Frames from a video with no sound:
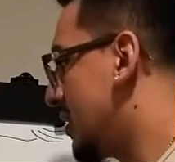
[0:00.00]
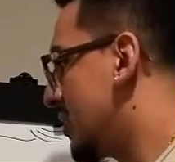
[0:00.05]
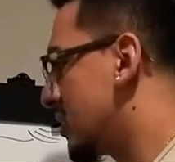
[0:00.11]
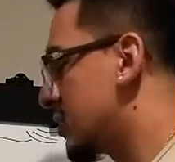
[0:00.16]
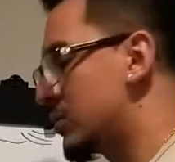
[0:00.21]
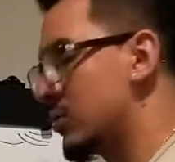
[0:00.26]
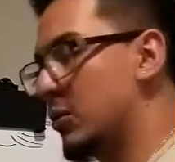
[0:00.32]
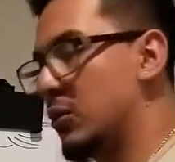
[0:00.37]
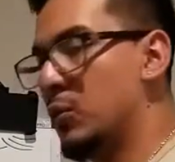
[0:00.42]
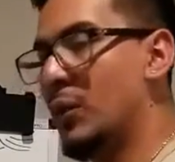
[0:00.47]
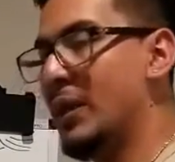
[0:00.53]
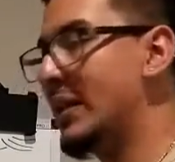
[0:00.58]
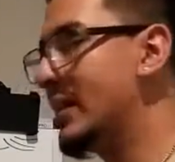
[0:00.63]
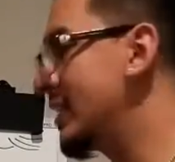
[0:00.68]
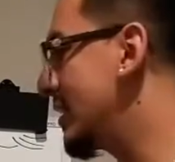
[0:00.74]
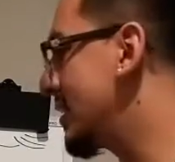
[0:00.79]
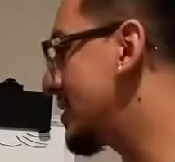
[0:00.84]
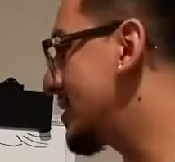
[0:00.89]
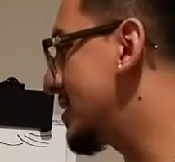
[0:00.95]
So the way
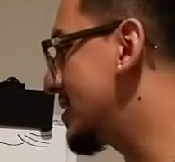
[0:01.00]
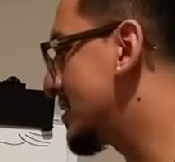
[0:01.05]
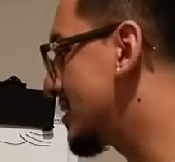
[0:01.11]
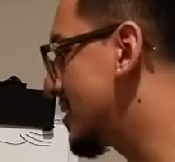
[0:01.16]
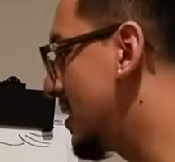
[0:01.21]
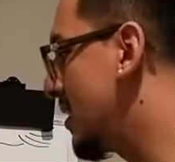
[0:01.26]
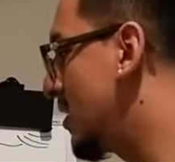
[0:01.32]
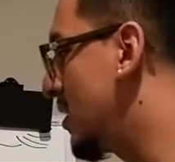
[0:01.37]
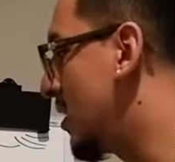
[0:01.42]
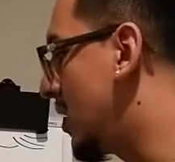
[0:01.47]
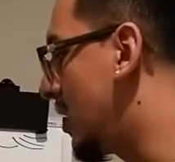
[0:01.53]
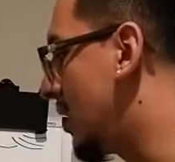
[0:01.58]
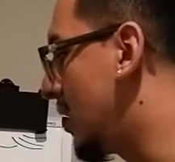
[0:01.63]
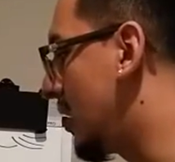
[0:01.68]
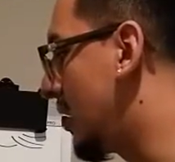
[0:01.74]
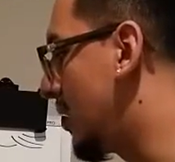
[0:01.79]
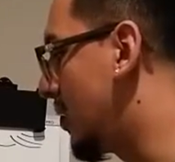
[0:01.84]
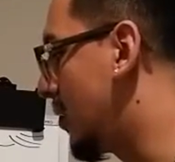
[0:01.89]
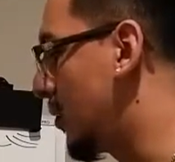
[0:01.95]
this is,
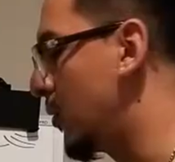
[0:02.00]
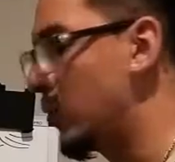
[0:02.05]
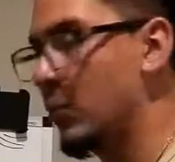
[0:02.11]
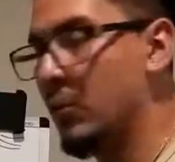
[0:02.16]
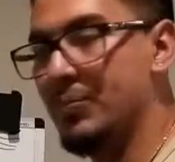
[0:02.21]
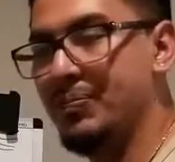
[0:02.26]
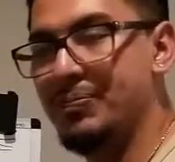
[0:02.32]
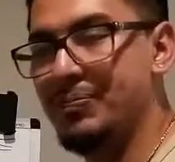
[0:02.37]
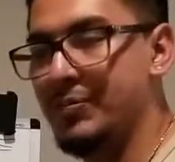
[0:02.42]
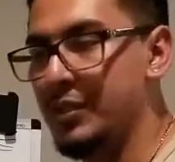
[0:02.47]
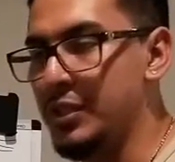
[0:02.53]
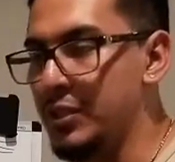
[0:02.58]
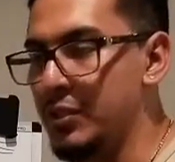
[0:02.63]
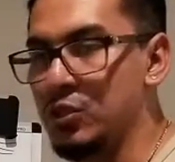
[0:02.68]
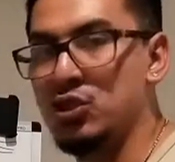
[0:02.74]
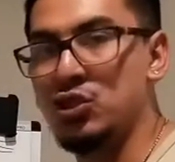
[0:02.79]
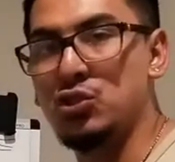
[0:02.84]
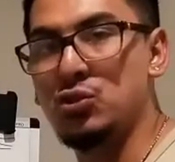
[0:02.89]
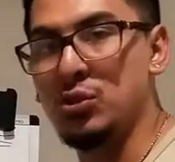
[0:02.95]

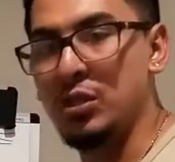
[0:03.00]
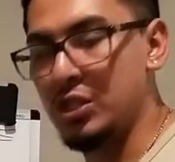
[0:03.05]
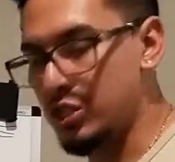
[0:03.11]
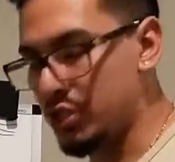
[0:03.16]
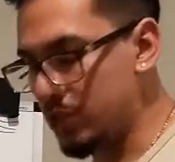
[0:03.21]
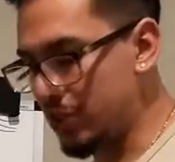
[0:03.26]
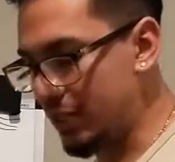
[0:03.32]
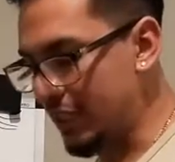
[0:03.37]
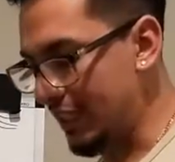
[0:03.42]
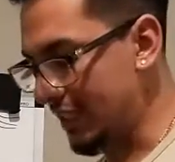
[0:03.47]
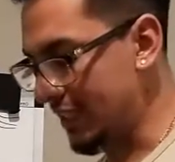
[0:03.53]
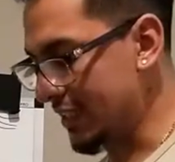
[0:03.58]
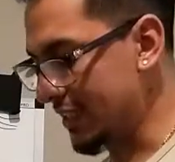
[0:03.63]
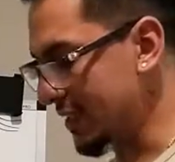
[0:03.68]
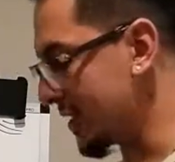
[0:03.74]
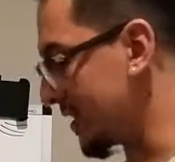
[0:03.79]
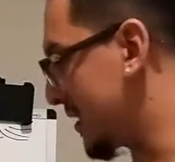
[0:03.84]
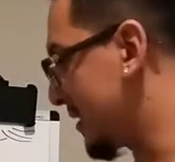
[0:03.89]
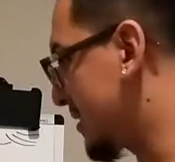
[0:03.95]
structured is
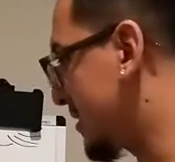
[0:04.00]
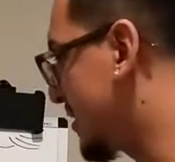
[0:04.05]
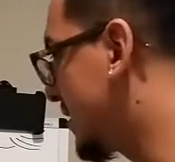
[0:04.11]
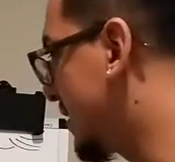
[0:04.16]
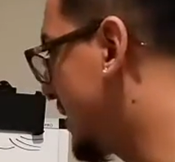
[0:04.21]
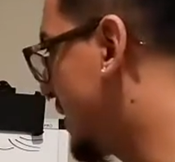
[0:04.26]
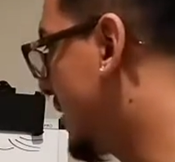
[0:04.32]
this.